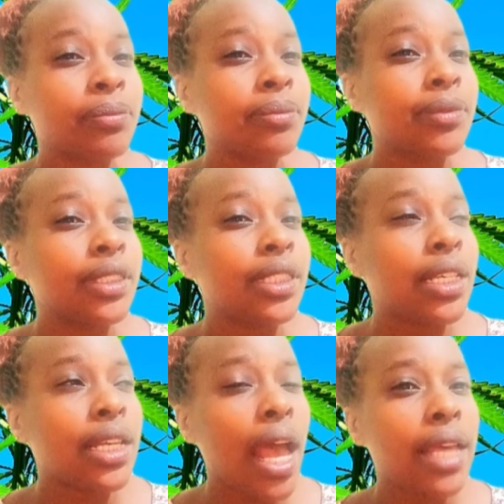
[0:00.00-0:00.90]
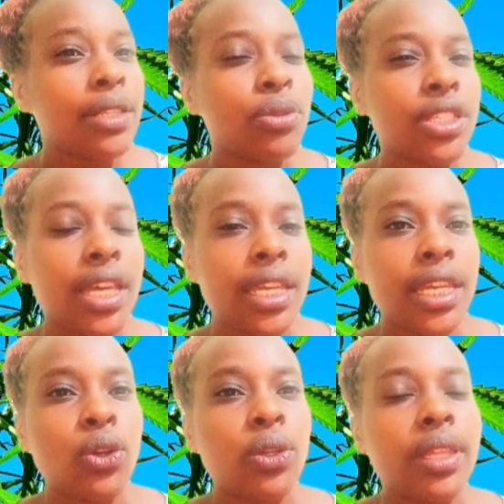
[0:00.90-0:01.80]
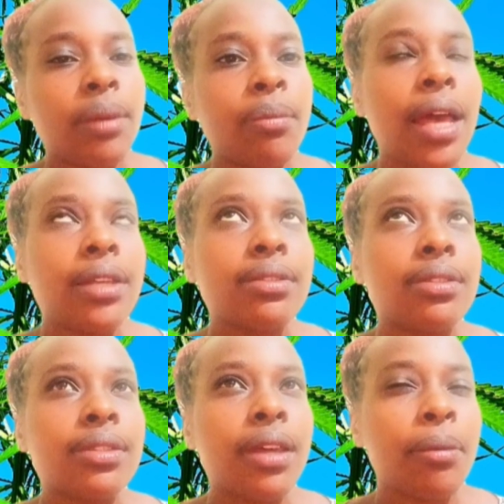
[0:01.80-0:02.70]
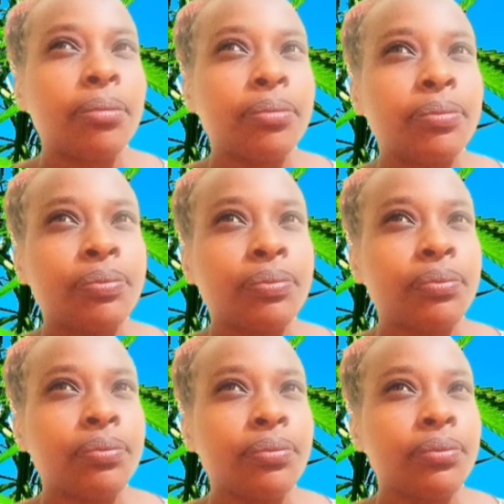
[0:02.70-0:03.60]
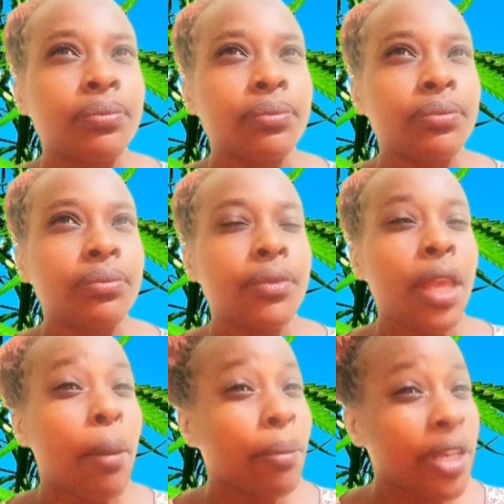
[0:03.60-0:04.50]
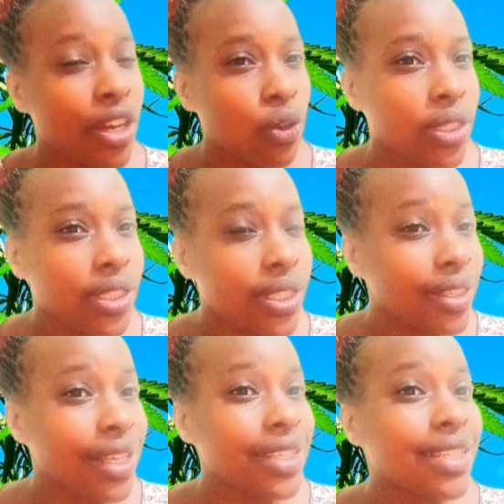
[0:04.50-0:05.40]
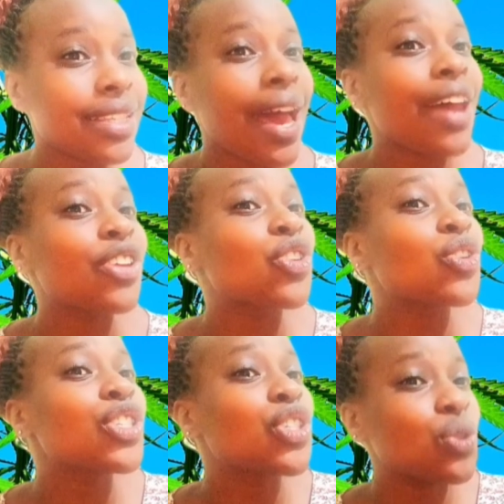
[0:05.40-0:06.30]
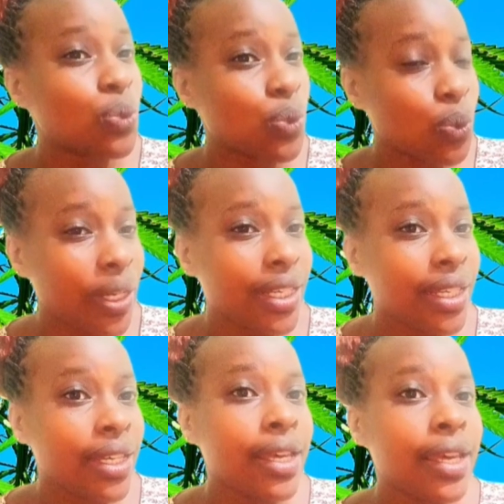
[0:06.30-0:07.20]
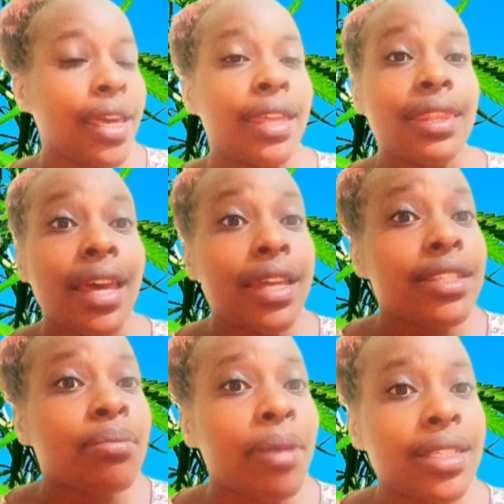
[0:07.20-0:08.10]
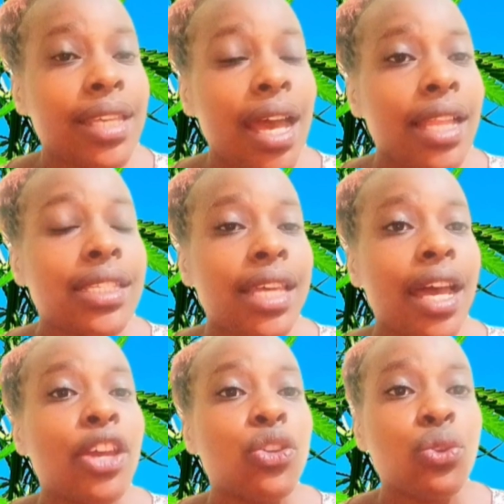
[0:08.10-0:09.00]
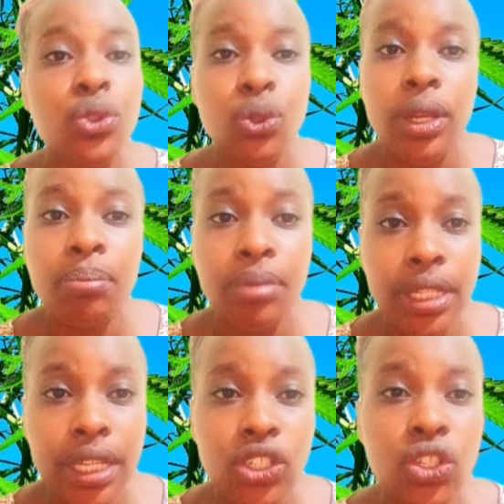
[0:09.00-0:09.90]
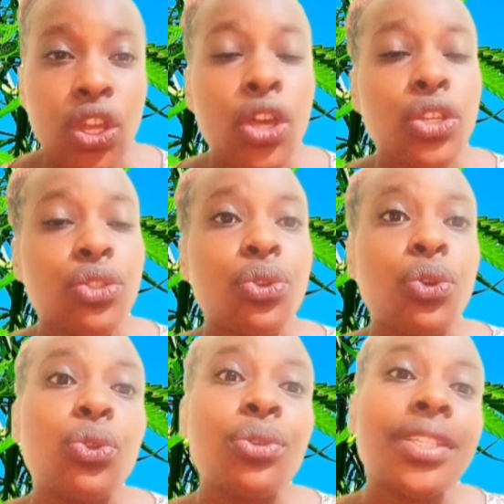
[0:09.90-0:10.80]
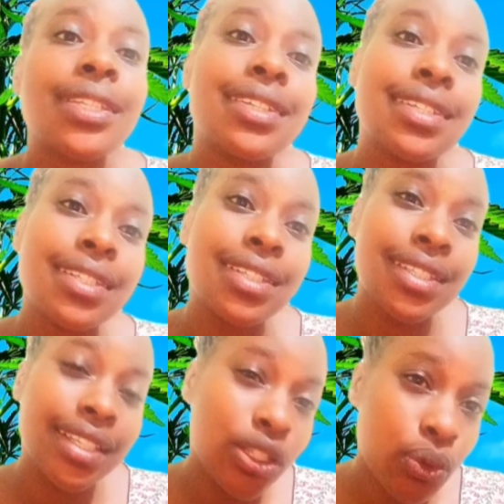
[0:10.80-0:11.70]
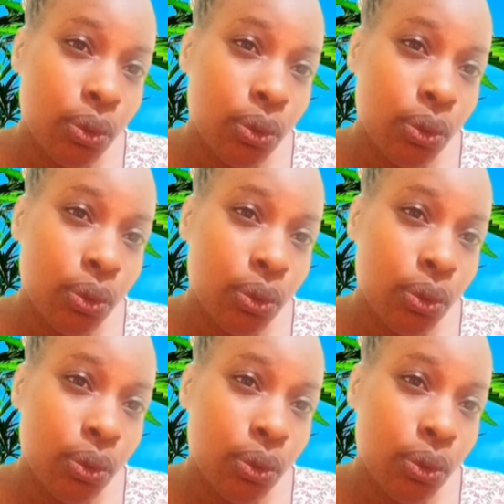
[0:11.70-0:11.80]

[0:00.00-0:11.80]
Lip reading: what can I call them? Has some minerals that are not in your soil, and that might alter your soil pH. So use distilled water